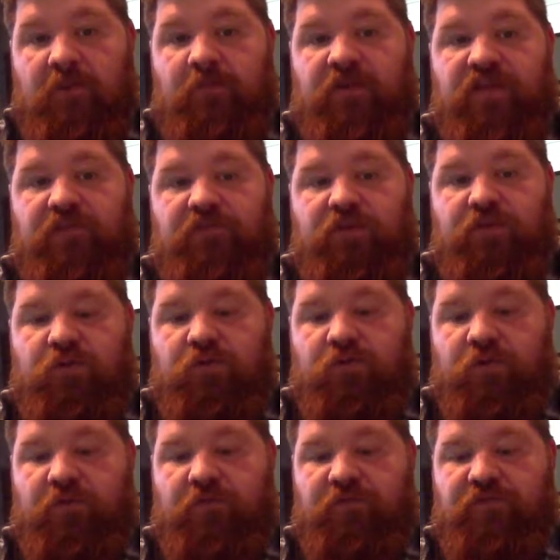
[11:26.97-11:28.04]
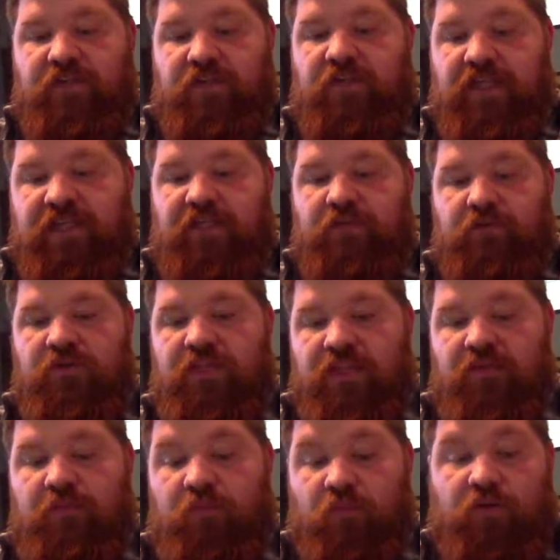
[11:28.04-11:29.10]
But if you feel like you
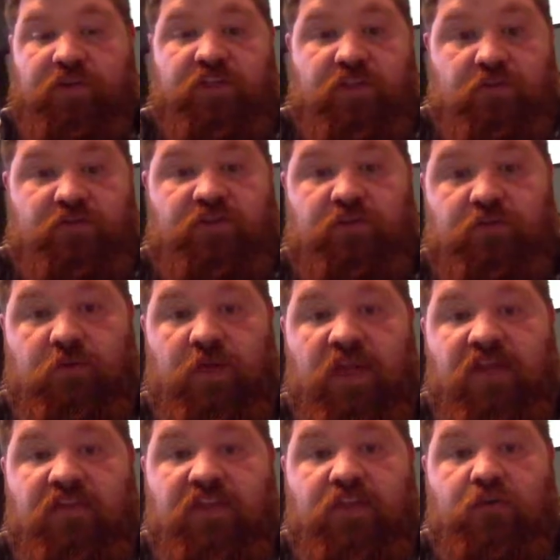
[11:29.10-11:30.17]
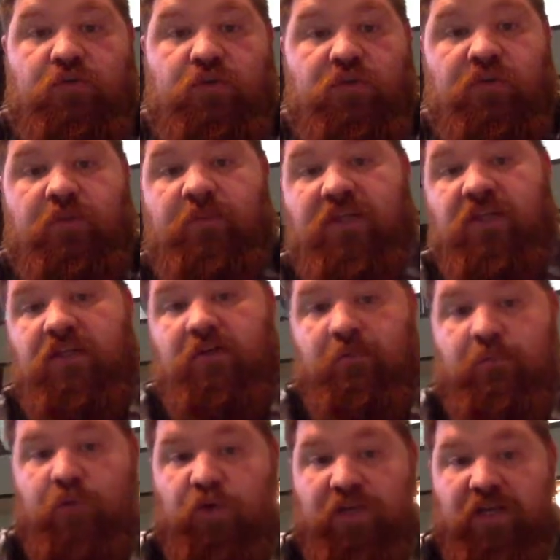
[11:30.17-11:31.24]
need more than you do, then you could be
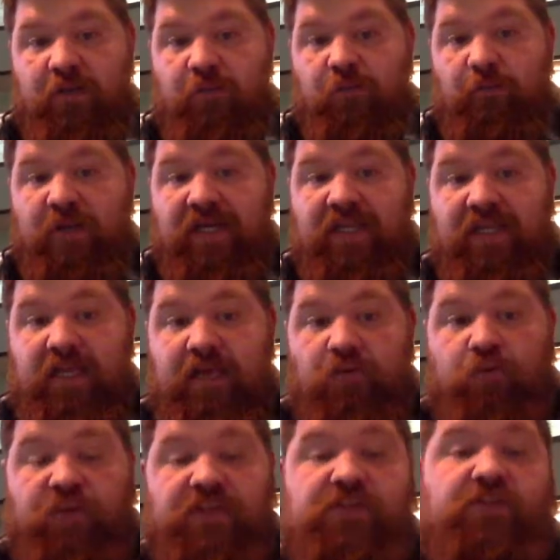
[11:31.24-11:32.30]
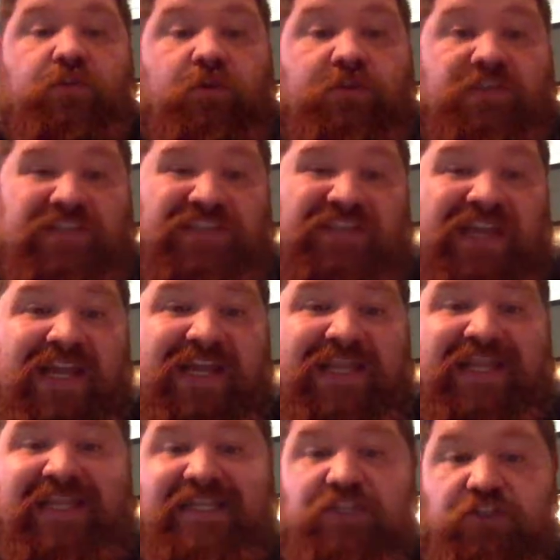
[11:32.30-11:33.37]
putting money and resources
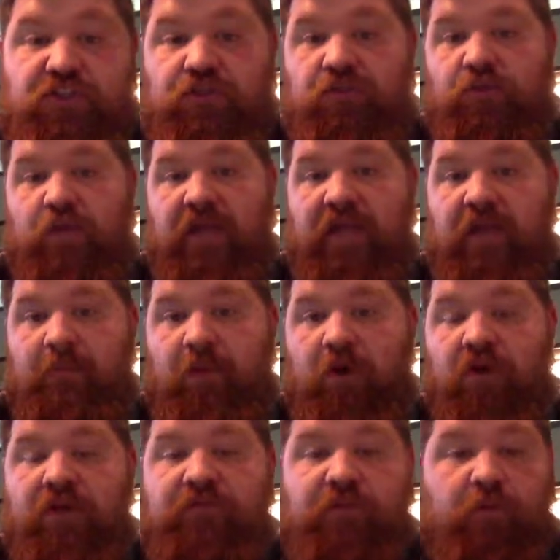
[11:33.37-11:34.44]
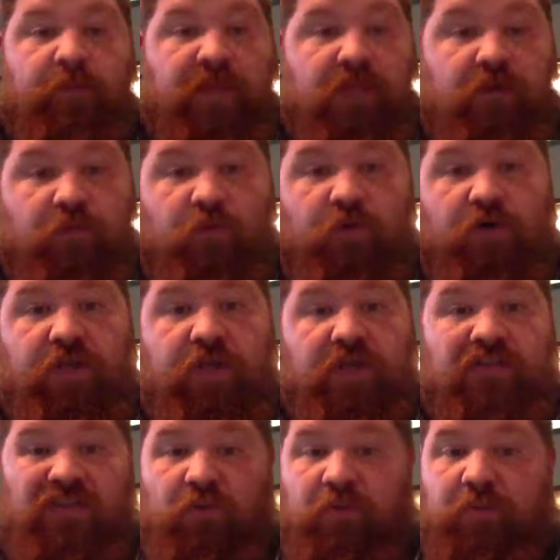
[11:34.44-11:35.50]
into a part of your pedal board
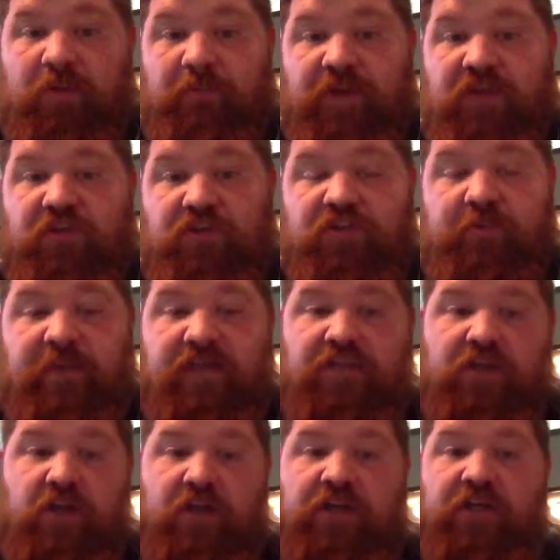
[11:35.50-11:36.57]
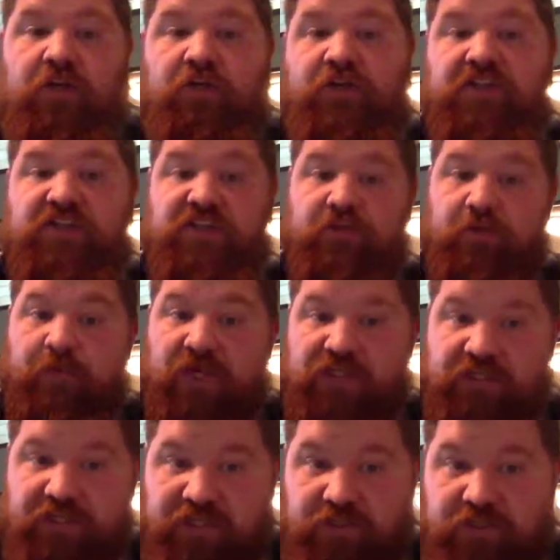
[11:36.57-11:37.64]
that would be better spent on increasing your
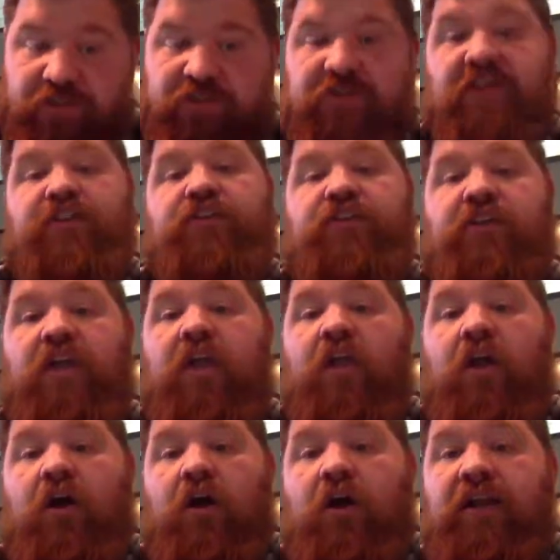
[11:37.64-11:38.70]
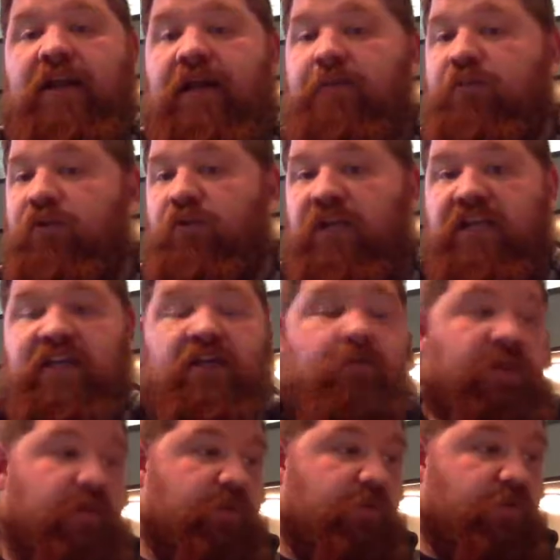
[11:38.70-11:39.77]
modulation section, on upgrading
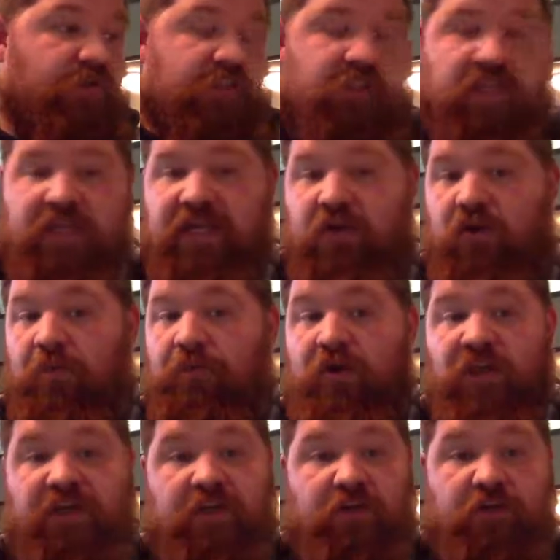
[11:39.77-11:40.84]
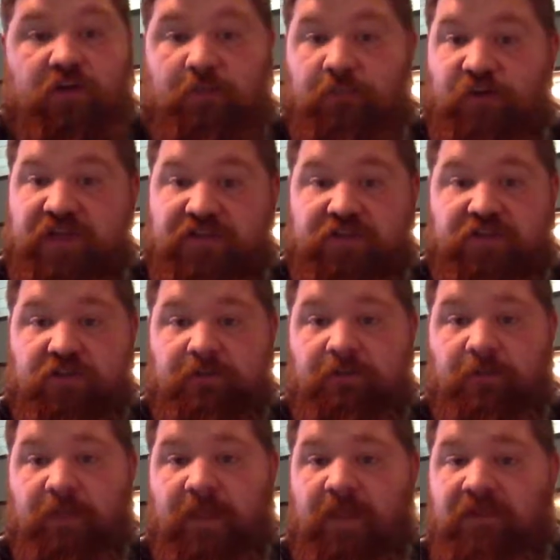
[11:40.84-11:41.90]
maybe your delay or upgrading your compressor.
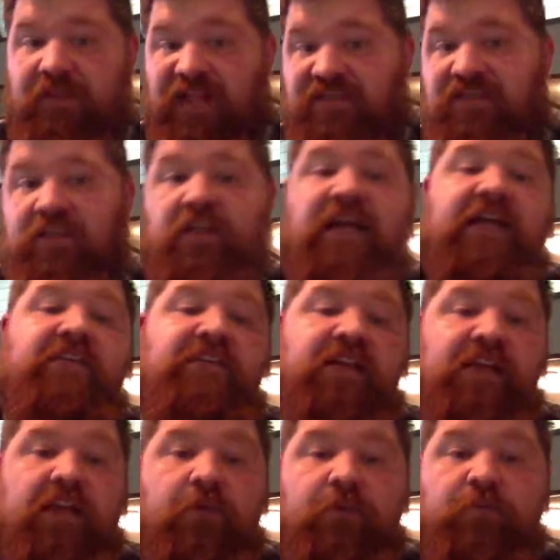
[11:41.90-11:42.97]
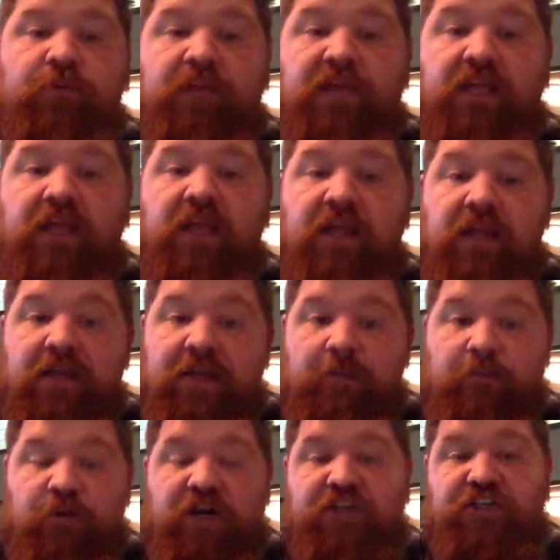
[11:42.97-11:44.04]
That's the last thing I would put in.
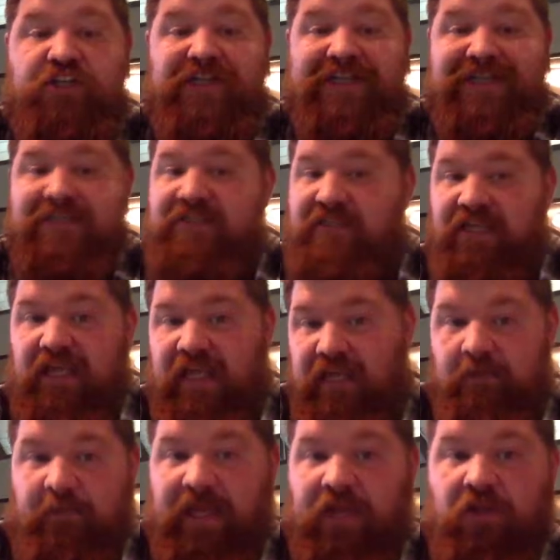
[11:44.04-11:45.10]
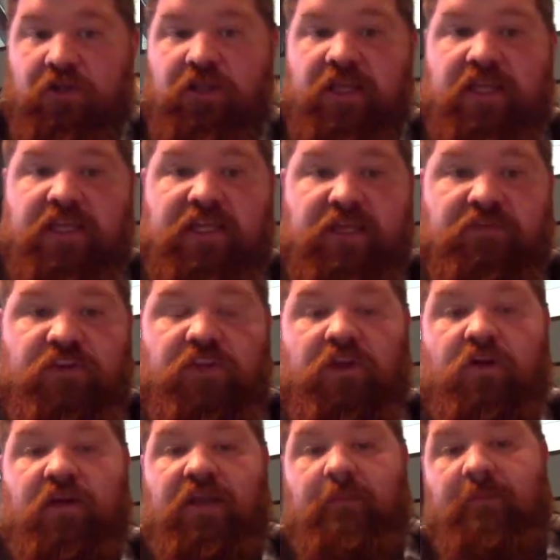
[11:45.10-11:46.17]
Compression is a gain pedal, even
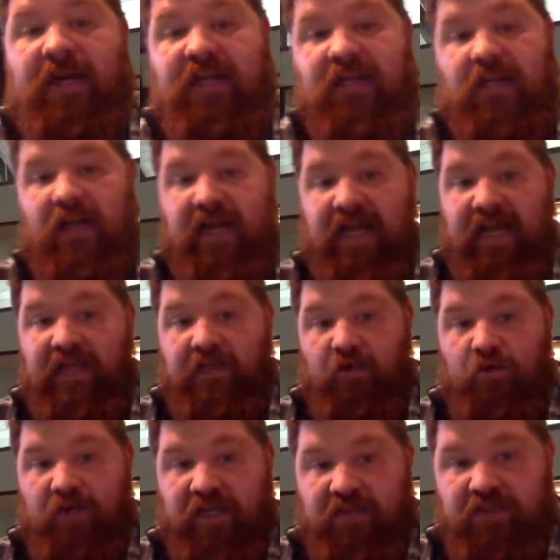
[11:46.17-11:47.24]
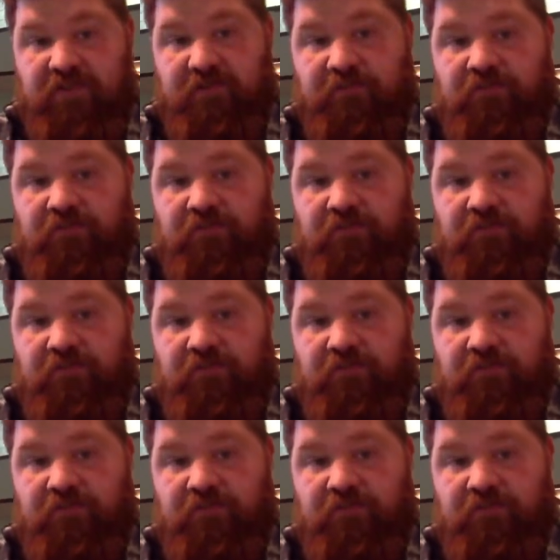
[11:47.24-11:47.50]
though it might not add grit.